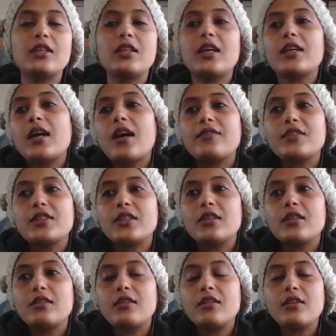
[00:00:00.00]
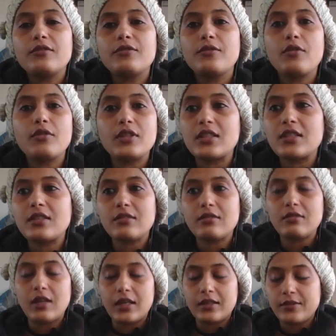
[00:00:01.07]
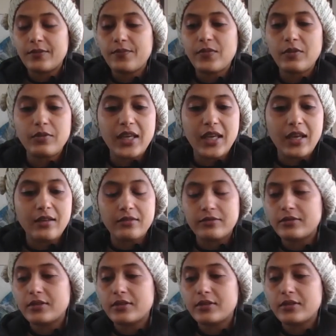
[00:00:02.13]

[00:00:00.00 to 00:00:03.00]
Like after a forest, like we have,